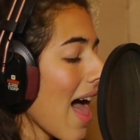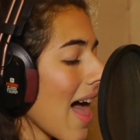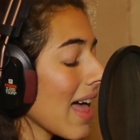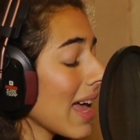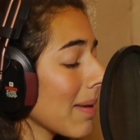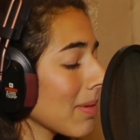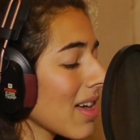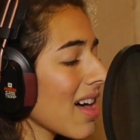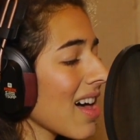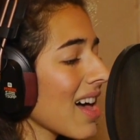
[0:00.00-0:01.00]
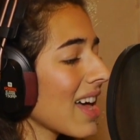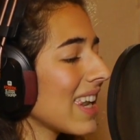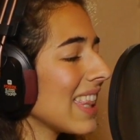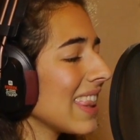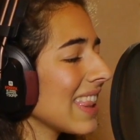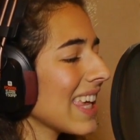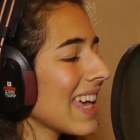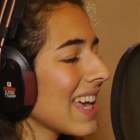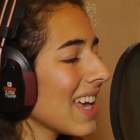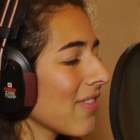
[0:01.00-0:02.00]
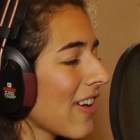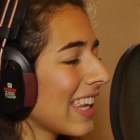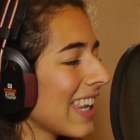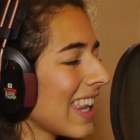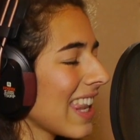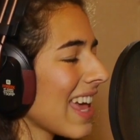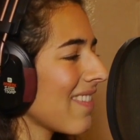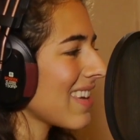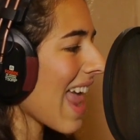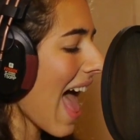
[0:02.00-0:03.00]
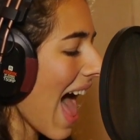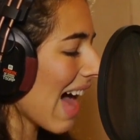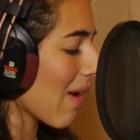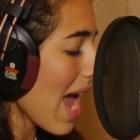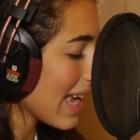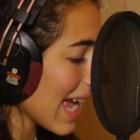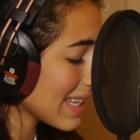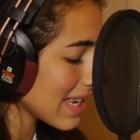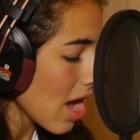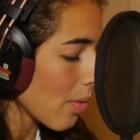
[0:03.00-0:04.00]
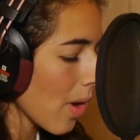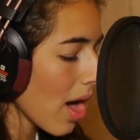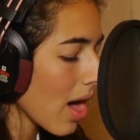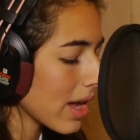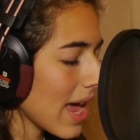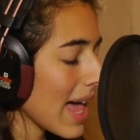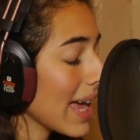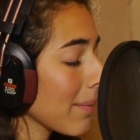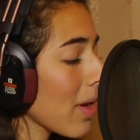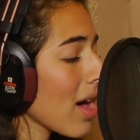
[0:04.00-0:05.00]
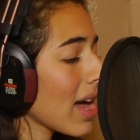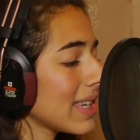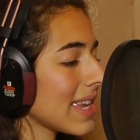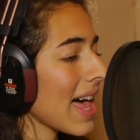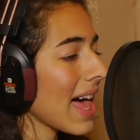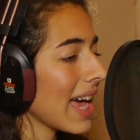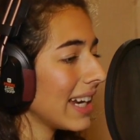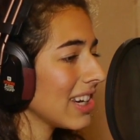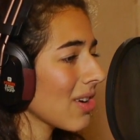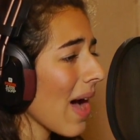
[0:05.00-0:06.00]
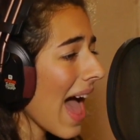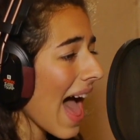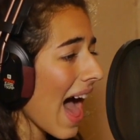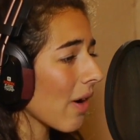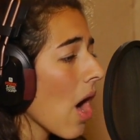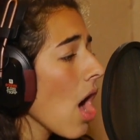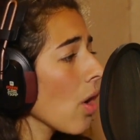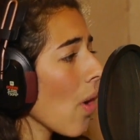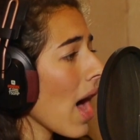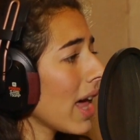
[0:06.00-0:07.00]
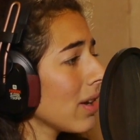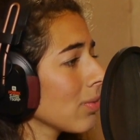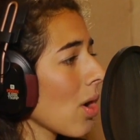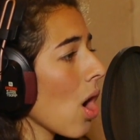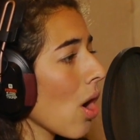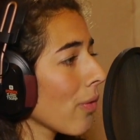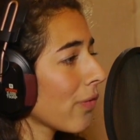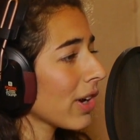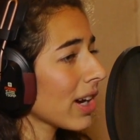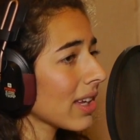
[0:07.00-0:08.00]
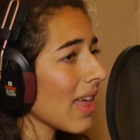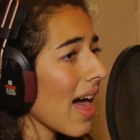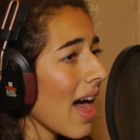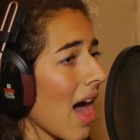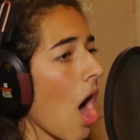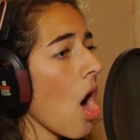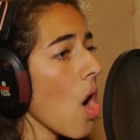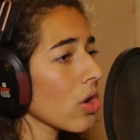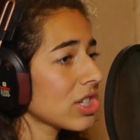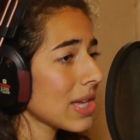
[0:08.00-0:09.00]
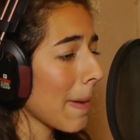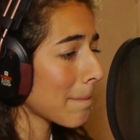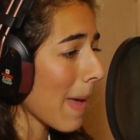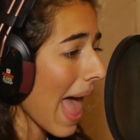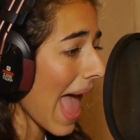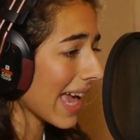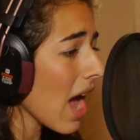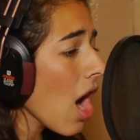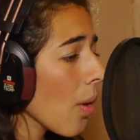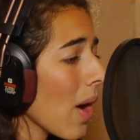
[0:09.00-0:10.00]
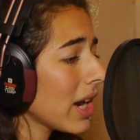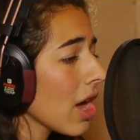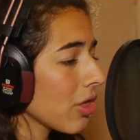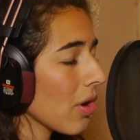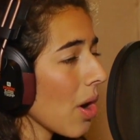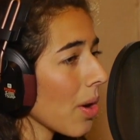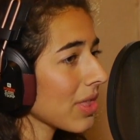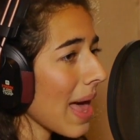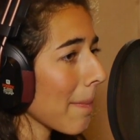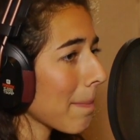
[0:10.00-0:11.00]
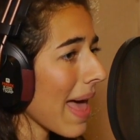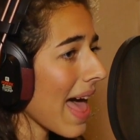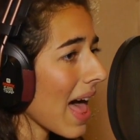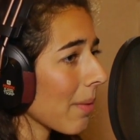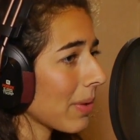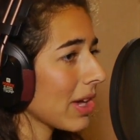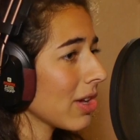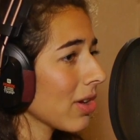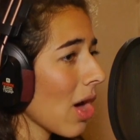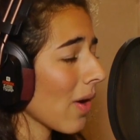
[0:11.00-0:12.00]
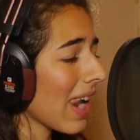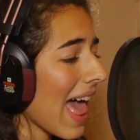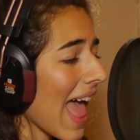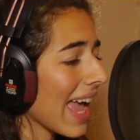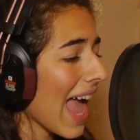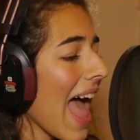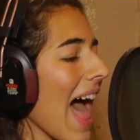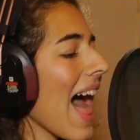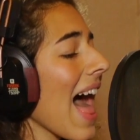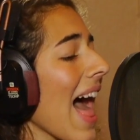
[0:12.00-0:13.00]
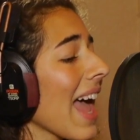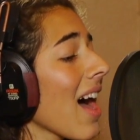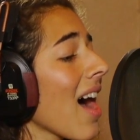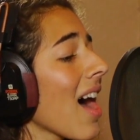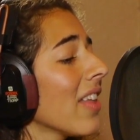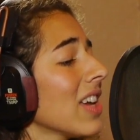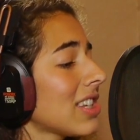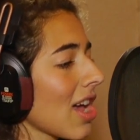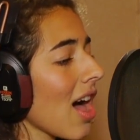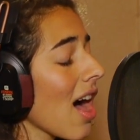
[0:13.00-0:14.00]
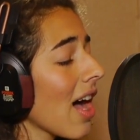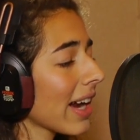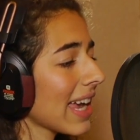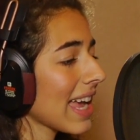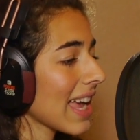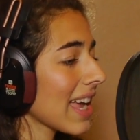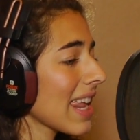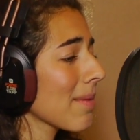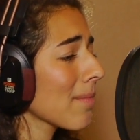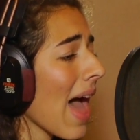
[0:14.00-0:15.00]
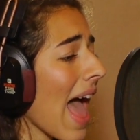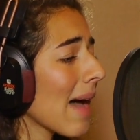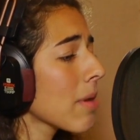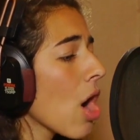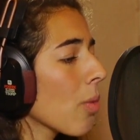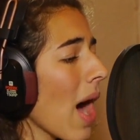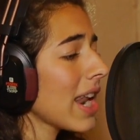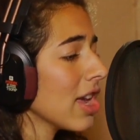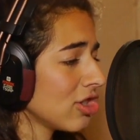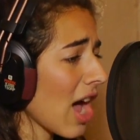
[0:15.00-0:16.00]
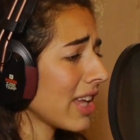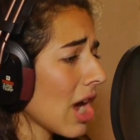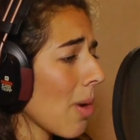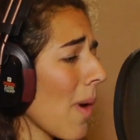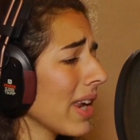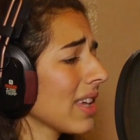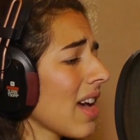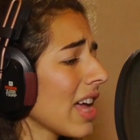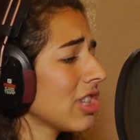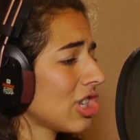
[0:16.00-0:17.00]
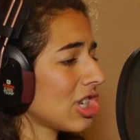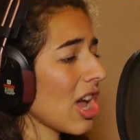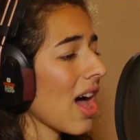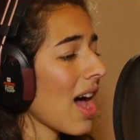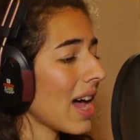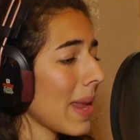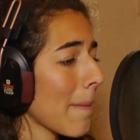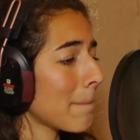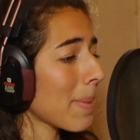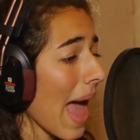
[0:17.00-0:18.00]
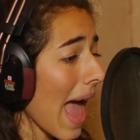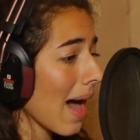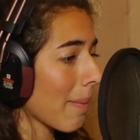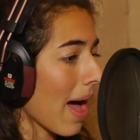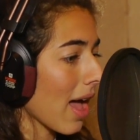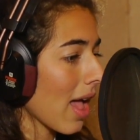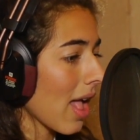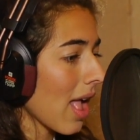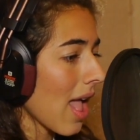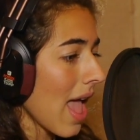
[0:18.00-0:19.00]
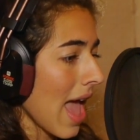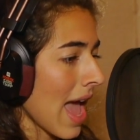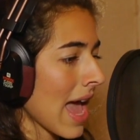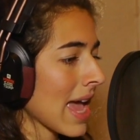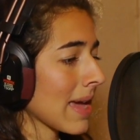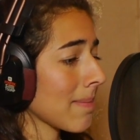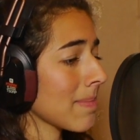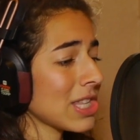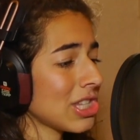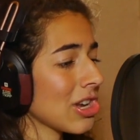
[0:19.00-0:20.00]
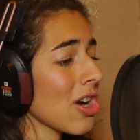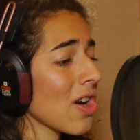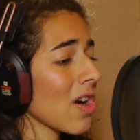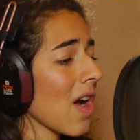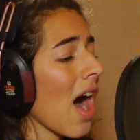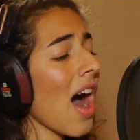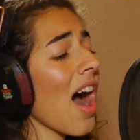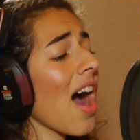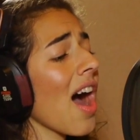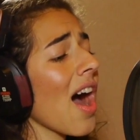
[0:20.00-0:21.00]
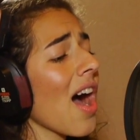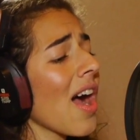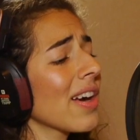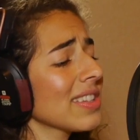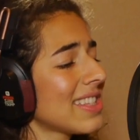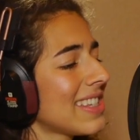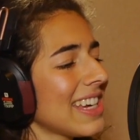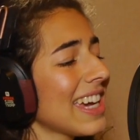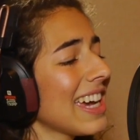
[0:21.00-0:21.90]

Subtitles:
I'm gonna live and live now. Get what I want, I know how. One roll for the host to beg, one throw the bell, we'll go claim. Eye on the target and wham. One shot, one gunshot, and bam! Hey, Mr. Arnstein,